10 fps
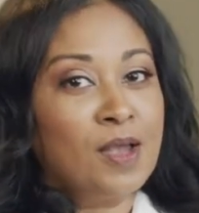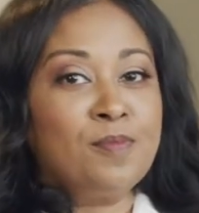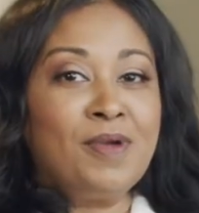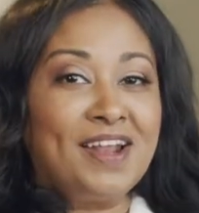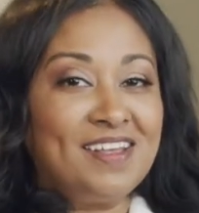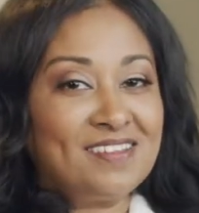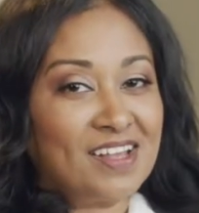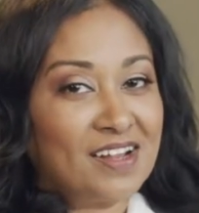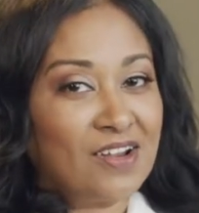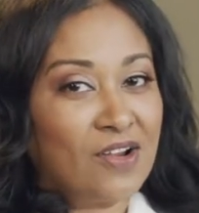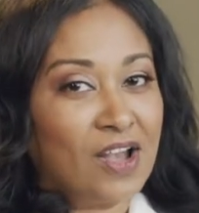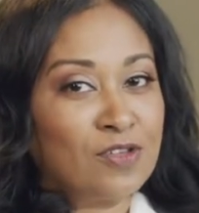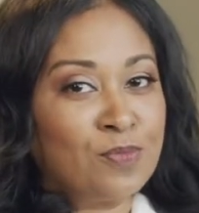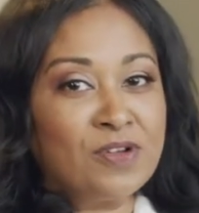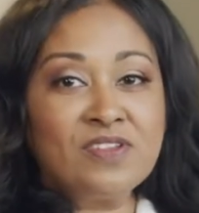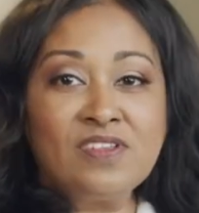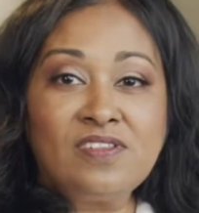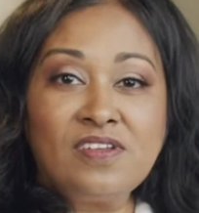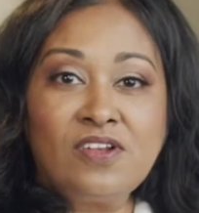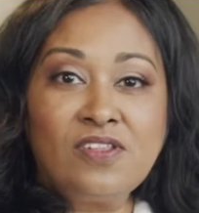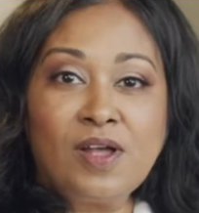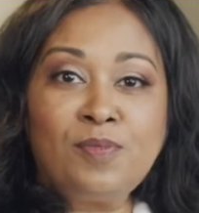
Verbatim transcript: Many skincare experts consider them